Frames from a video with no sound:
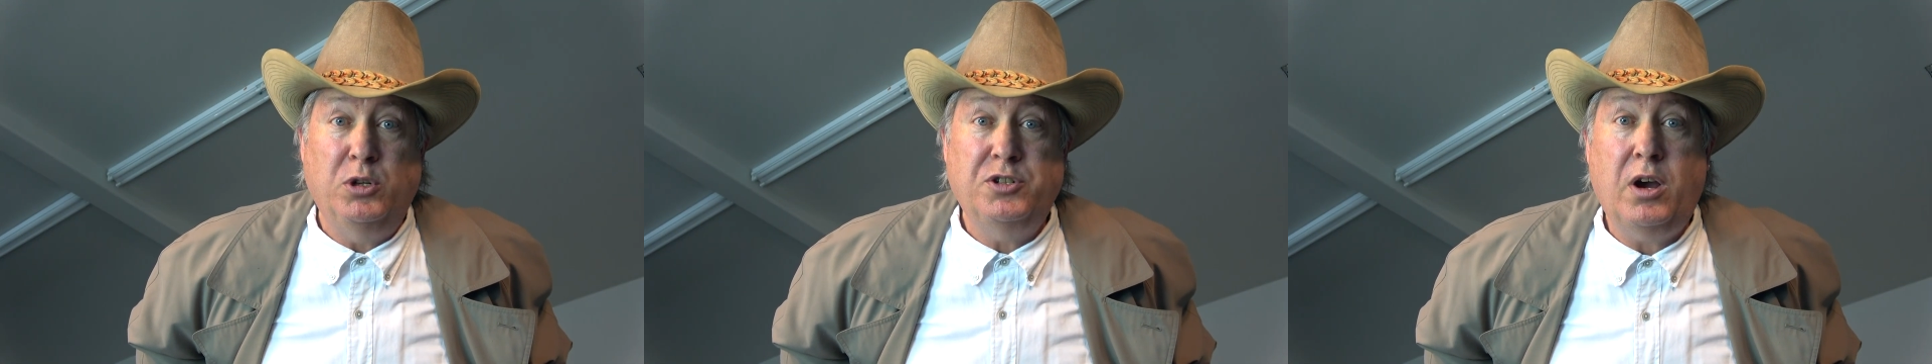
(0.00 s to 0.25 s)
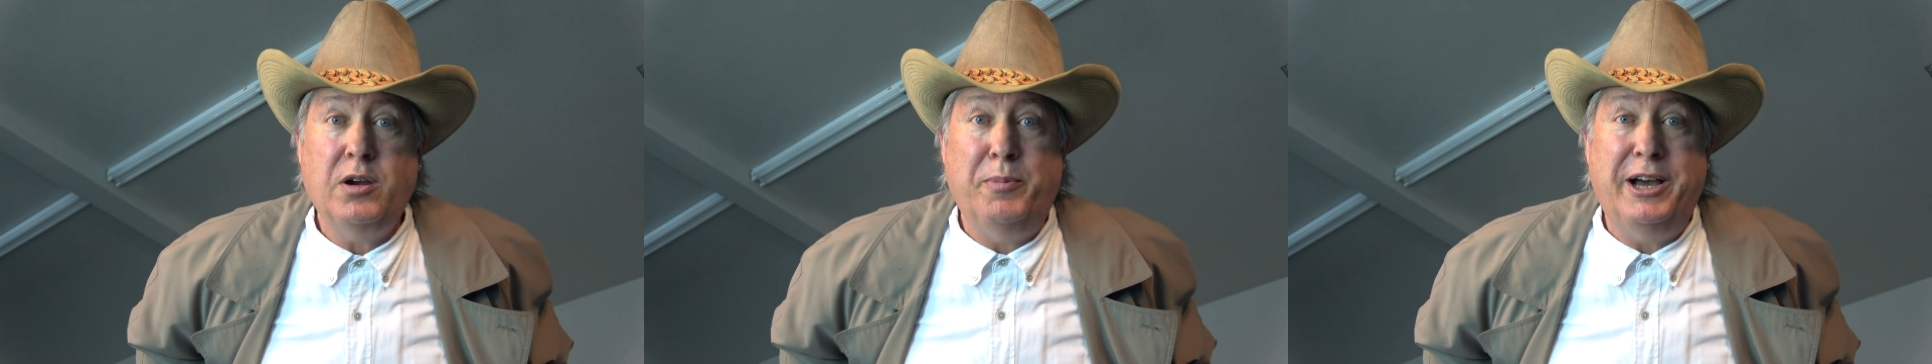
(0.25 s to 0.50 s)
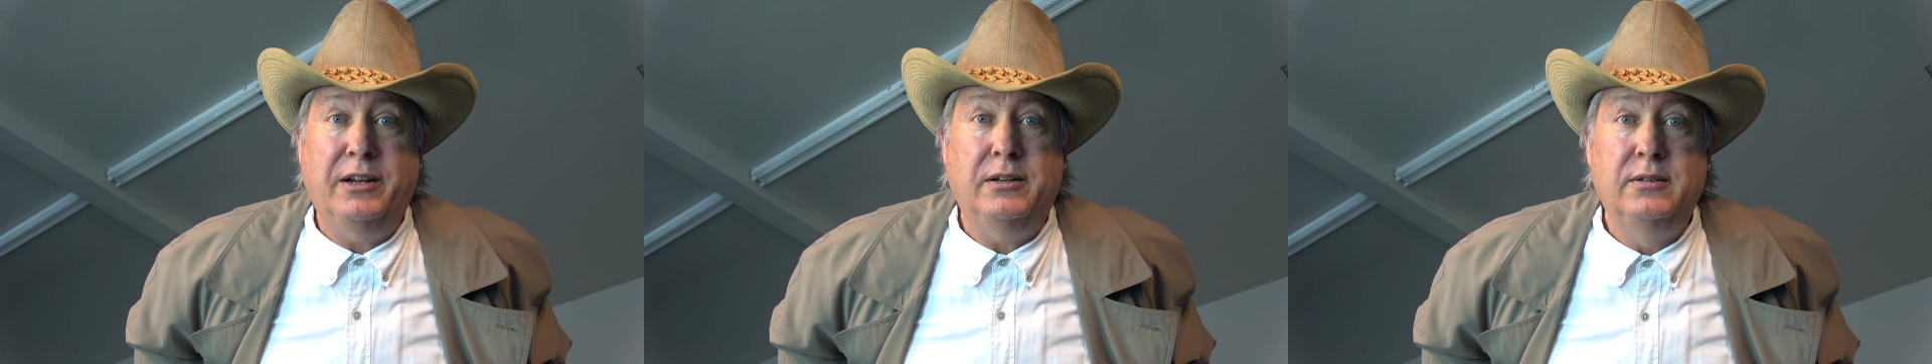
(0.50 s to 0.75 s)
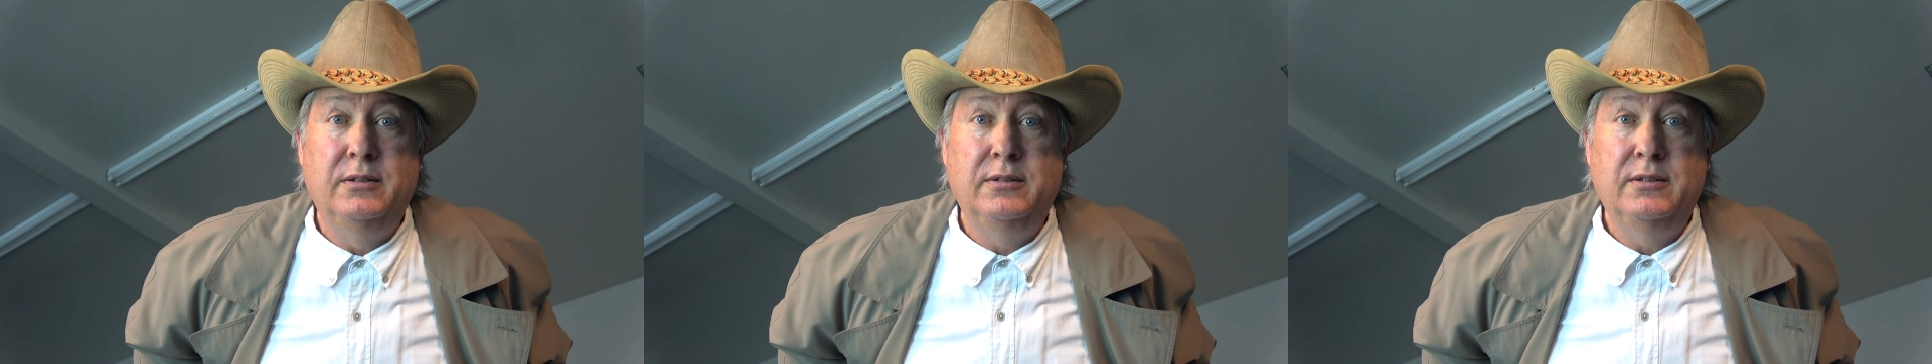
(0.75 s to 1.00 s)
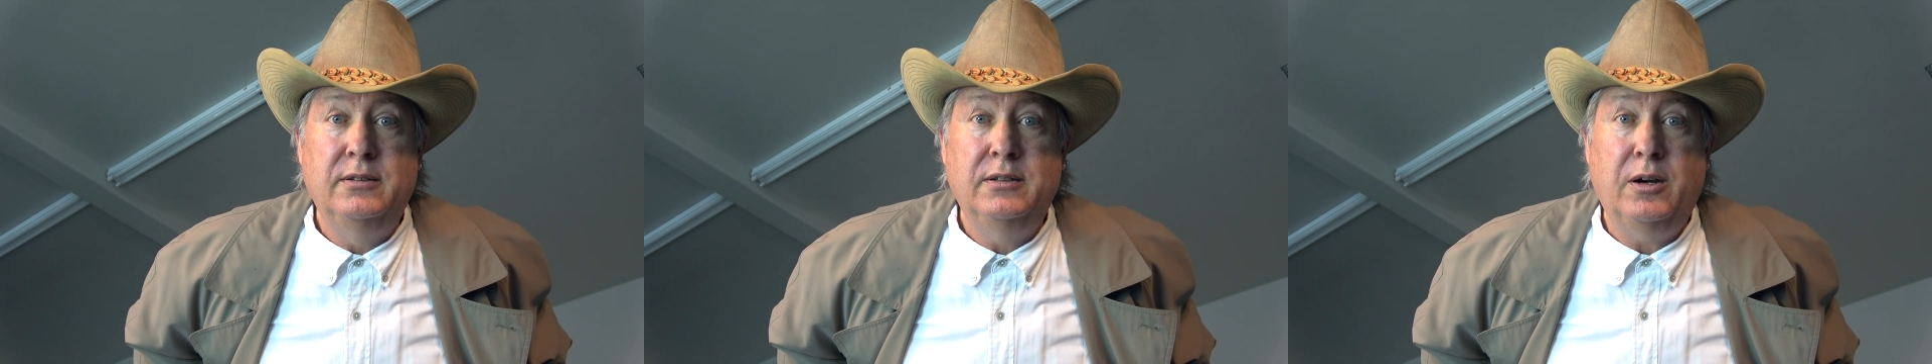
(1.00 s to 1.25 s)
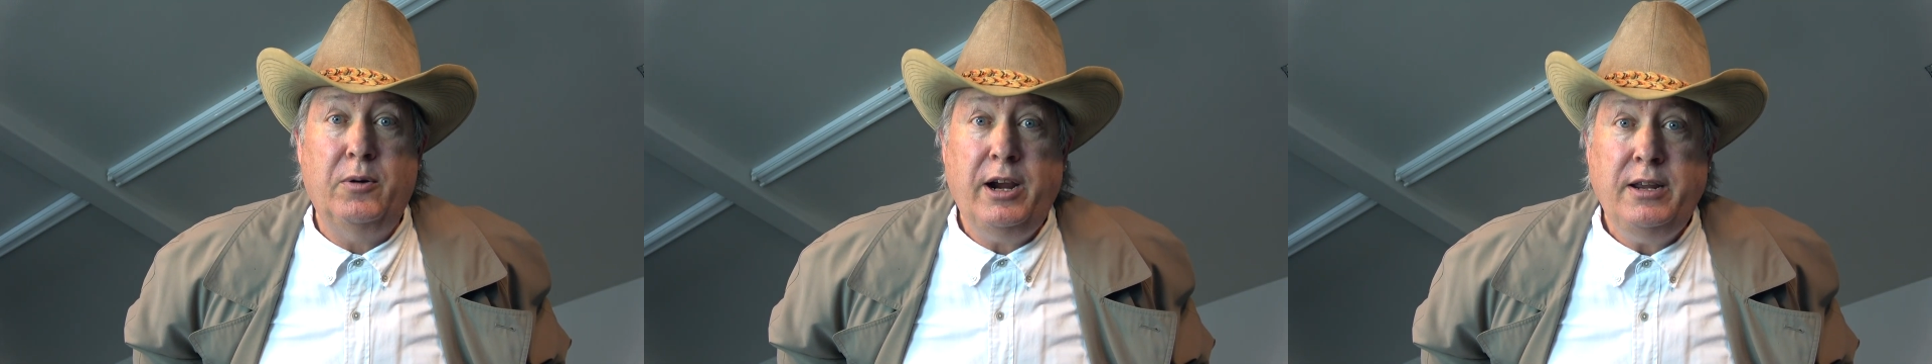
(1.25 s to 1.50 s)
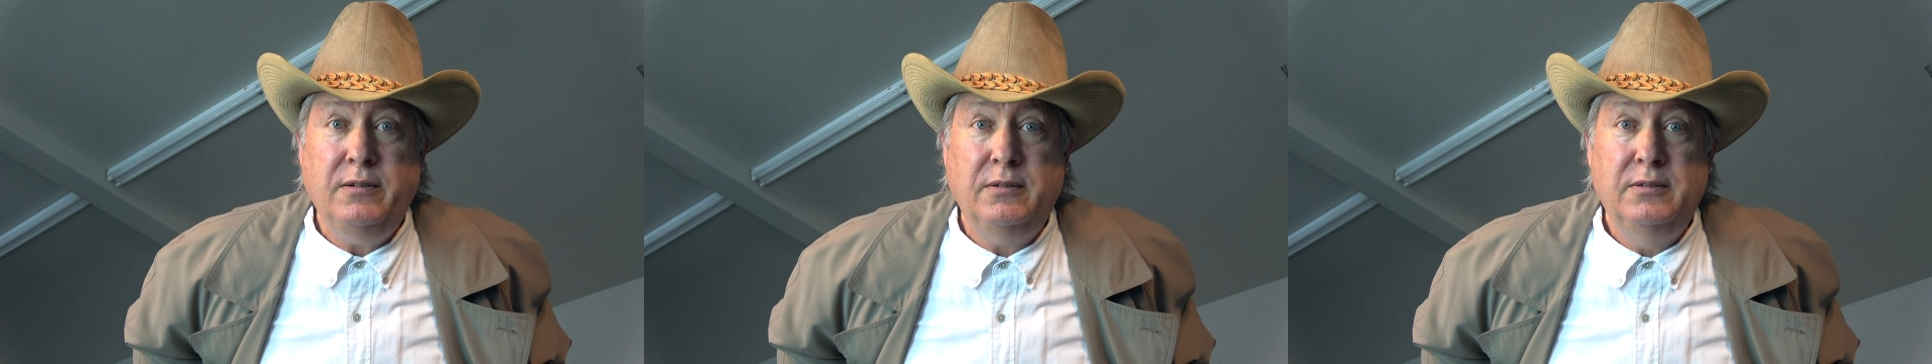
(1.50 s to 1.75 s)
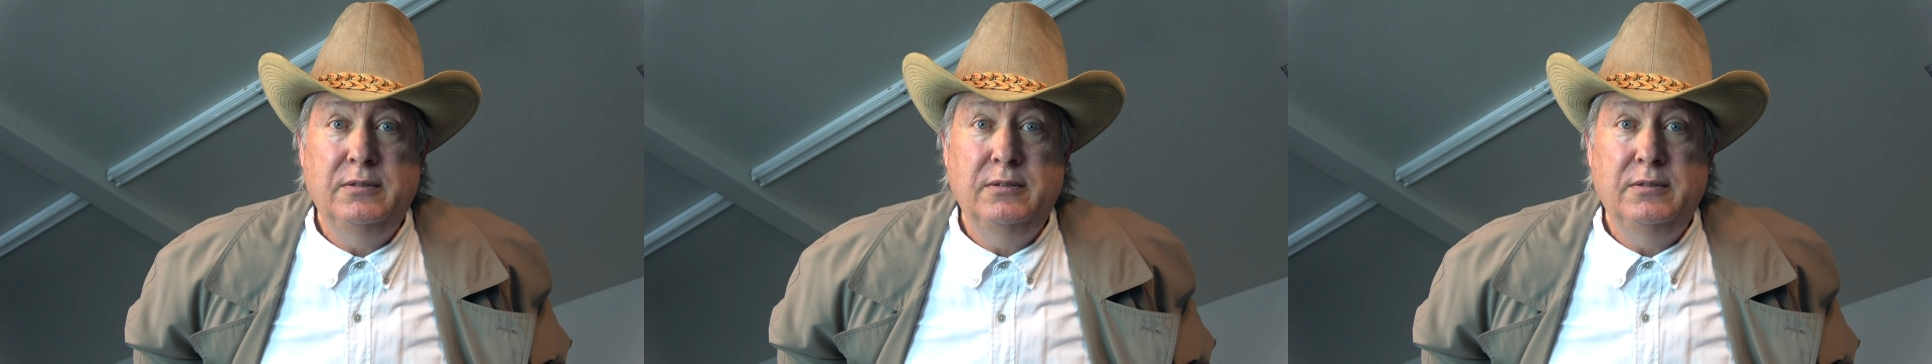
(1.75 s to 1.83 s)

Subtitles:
We'll talk about it. All right?